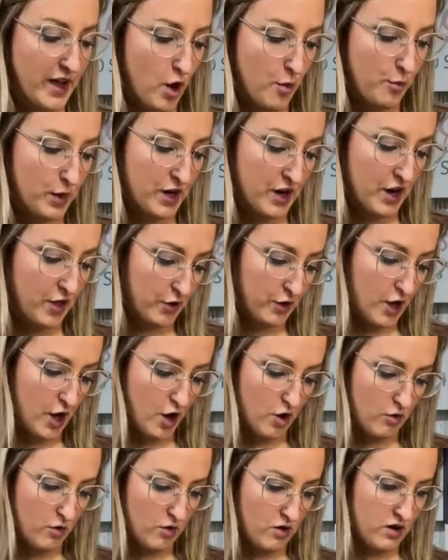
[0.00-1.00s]
put another
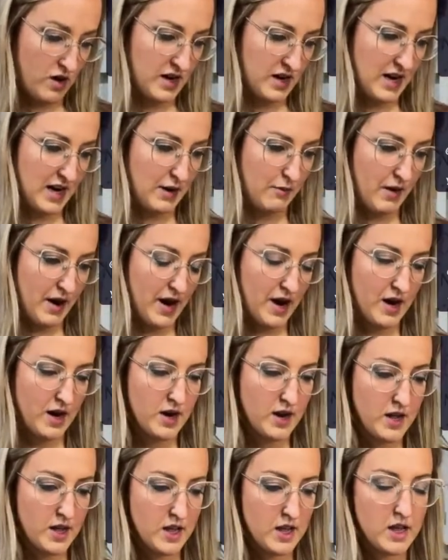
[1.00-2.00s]
coat on anywhere.
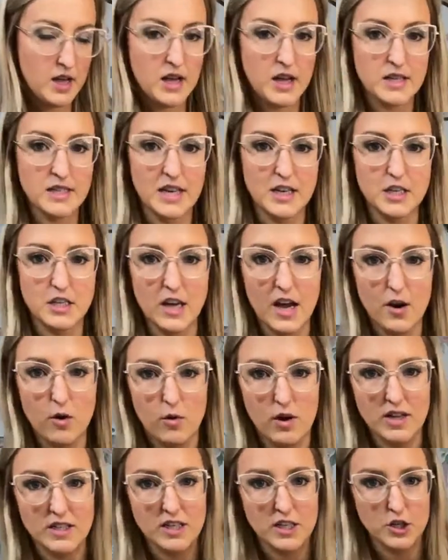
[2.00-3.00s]
Because I don't want
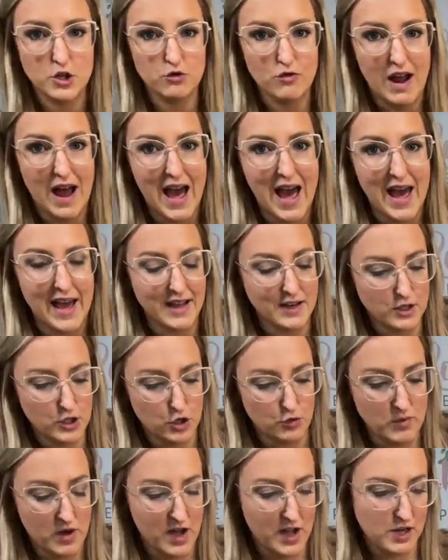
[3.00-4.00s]
it to drag too
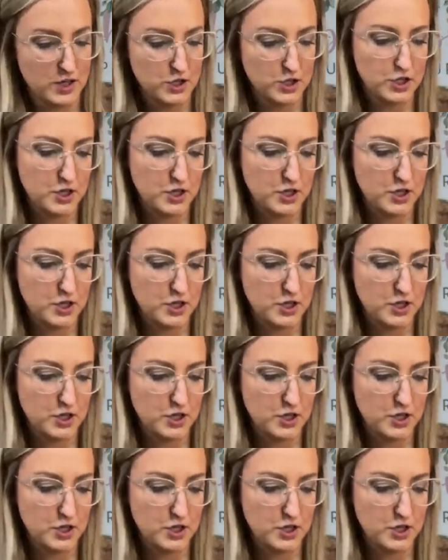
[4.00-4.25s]
much.